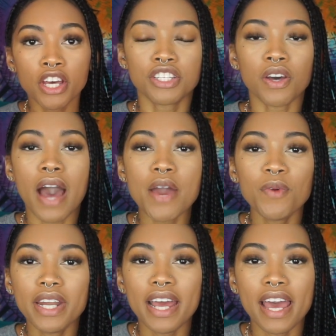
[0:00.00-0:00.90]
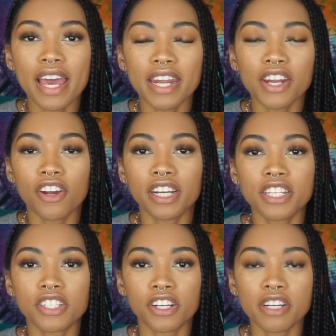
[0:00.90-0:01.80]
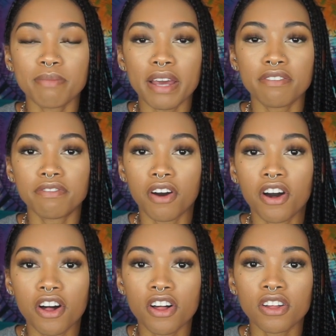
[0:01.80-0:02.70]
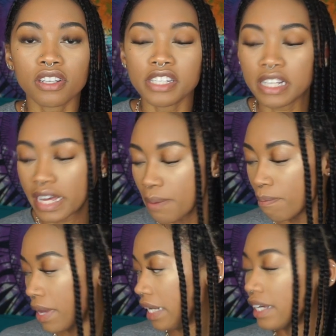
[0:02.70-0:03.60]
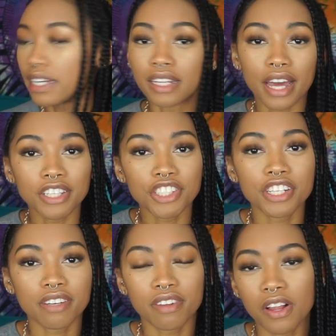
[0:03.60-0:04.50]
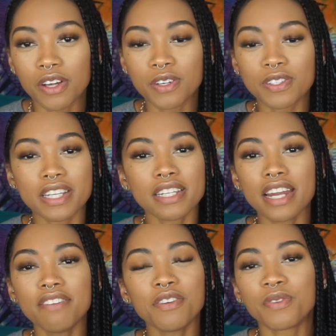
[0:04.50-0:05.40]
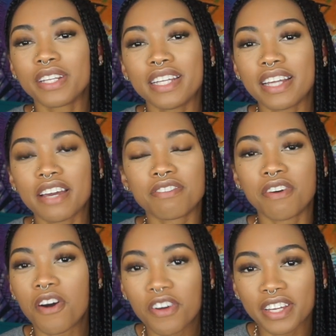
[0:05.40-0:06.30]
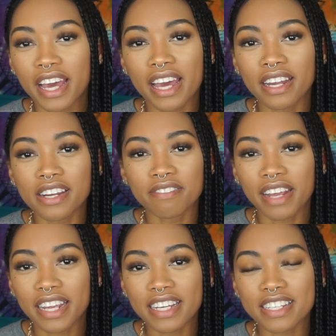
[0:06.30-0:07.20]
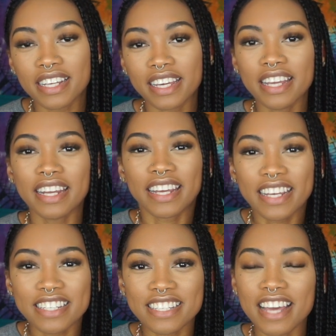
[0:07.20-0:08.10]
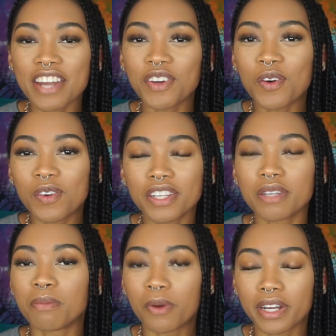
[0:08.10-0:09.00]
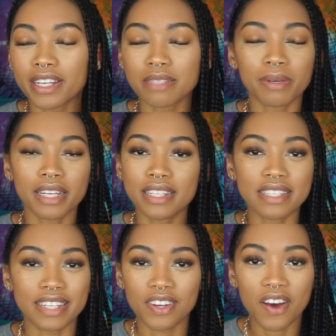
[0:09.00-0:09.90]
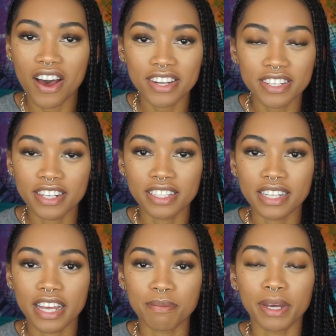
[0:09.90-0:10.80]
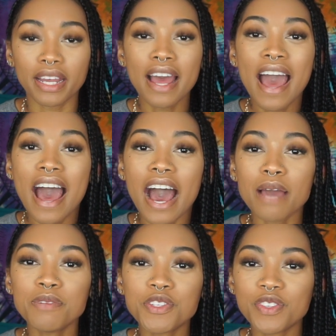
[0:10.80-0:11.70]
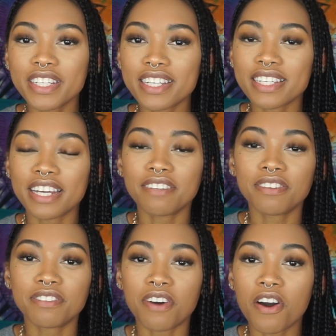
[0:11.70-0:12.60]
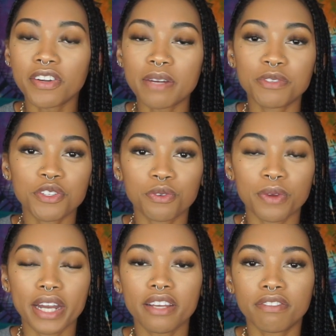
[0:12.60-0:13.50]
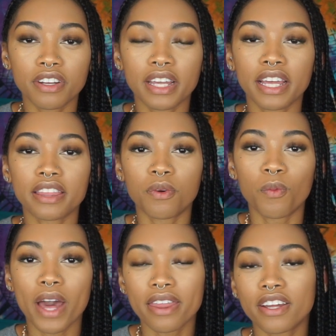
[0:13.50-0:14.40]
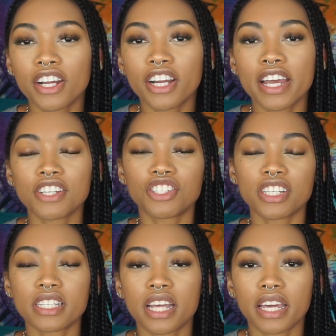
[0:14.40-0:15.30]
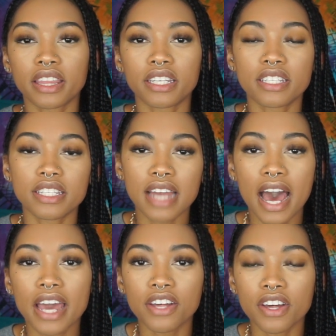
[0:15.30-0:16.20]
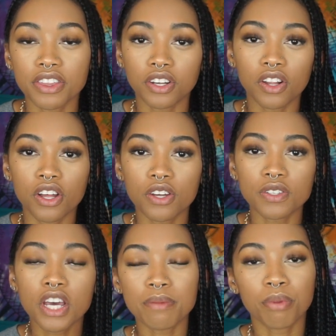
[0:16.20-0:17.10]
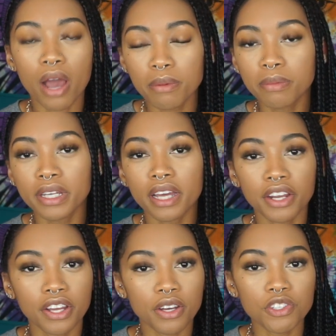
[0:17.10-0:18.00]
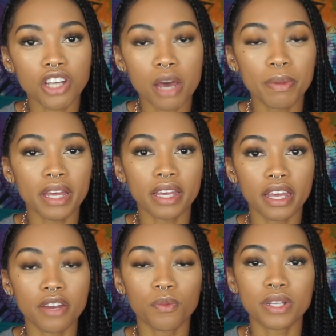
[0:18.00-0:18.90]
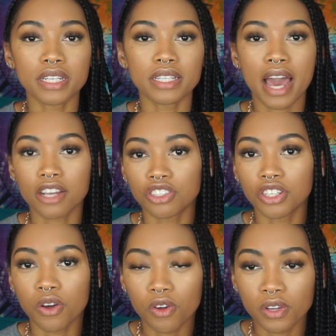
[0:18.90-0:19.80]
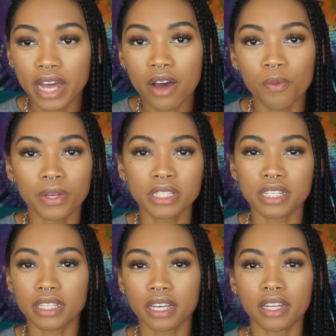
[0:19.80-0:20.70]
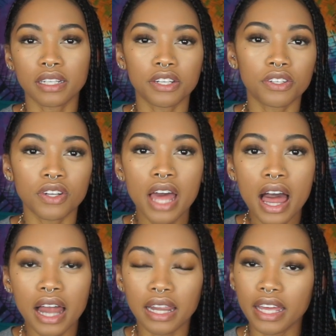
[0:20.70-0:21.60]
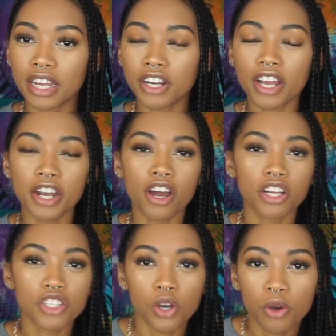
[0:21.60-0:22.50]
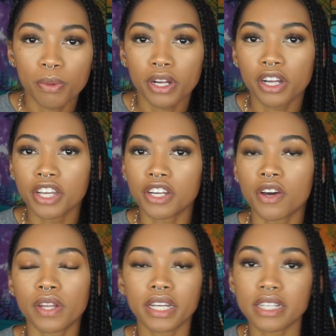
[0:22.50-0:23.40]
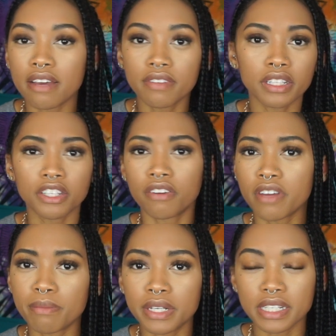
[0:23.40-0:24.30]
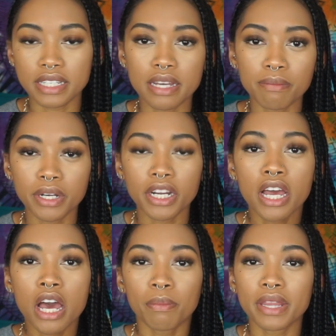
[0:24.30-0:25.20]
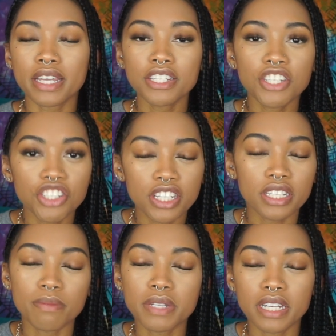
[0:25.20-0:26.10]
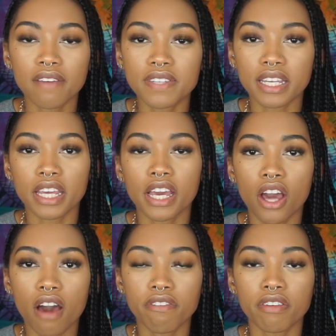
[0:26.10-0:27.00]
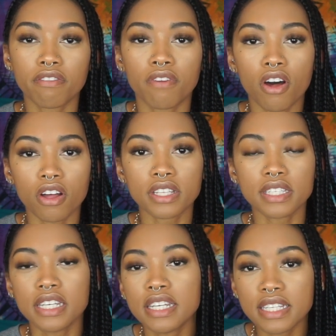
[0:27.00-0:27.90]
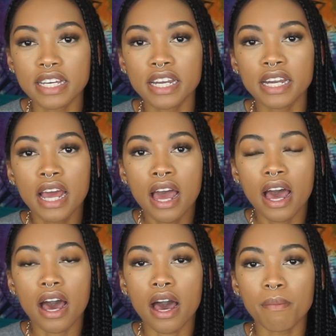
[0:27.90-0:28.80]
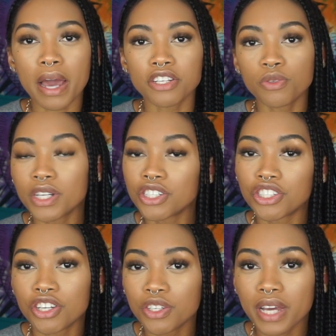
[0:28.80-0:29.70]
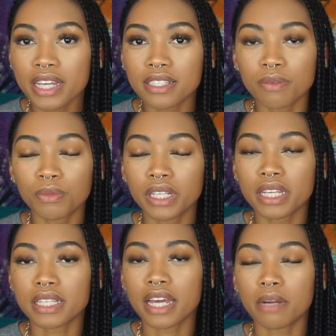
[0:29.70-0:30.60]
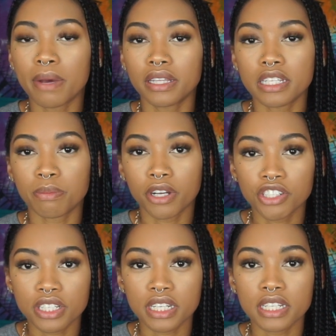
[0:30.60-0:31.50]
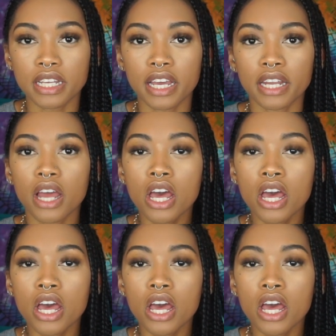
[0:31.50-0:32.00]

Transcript: So I went ahead and already started my fall like mini collection of clothes. It's not even really like fall yet in Vegas. Like it is, it's kind of cool in the mornings, but it's still hot during the day. But I'm just really excited for fall and I'm just ready for like the weather and just like the style and the clothes. I'm probably gonna go shopping again once it's actually cold out, once it's like a little later in October, you know, like definitely November, December. But this is just some stuff to kick off the fall season. I just wanted to show you guys, and I'm really excited about these purchases and